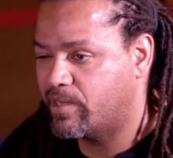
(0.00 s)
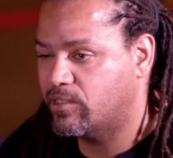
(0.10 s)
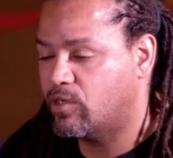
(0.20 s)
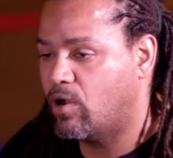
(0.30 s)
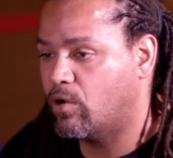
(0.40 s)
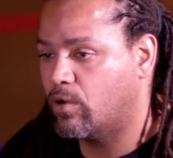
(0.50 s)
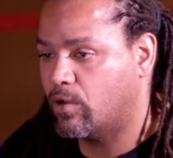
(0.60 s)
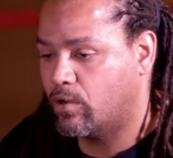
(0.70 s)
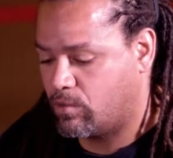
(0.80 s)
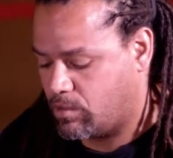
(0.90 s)
because it all
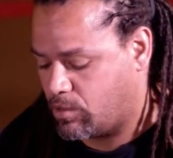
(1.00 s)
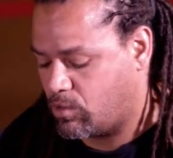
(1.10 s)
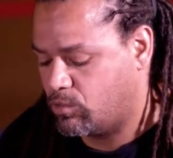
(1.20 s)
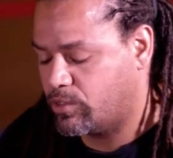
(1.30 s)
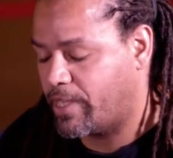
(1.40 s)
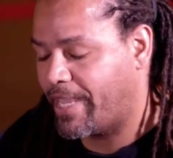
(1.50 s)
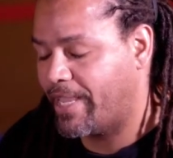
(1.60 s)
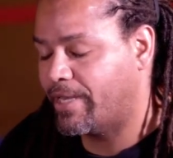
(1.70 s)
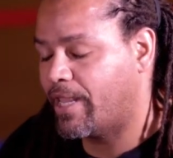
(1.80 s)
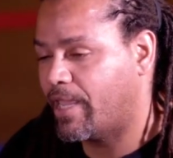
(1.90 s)
goes
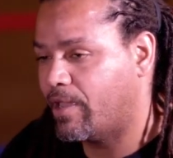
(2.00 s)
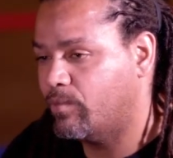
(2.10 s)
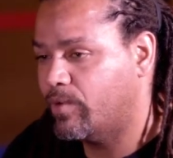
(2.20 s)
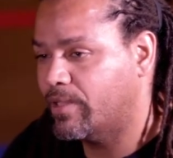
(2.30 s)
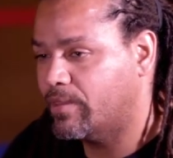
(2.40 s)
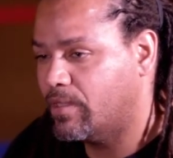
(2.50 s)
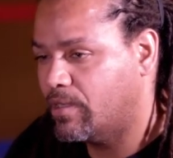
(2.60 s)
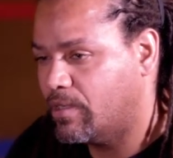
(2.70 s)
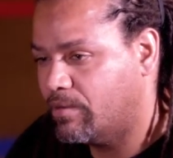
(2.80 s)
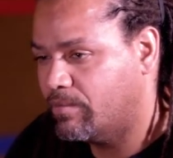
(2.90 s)
hand in hand with
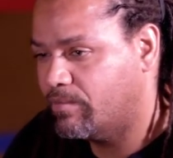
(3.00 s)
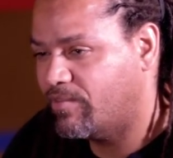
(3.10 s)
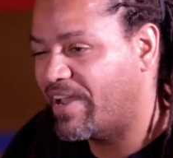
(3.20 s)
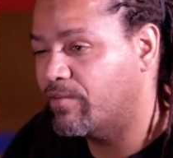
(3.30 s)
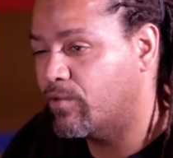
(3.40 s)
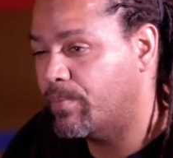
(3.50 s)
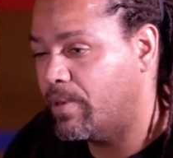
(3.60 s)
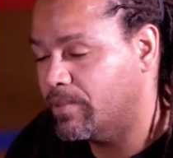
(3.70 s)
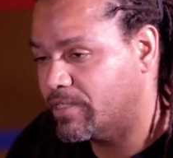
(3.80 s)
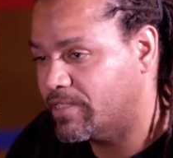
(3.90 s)
uh, fighting for public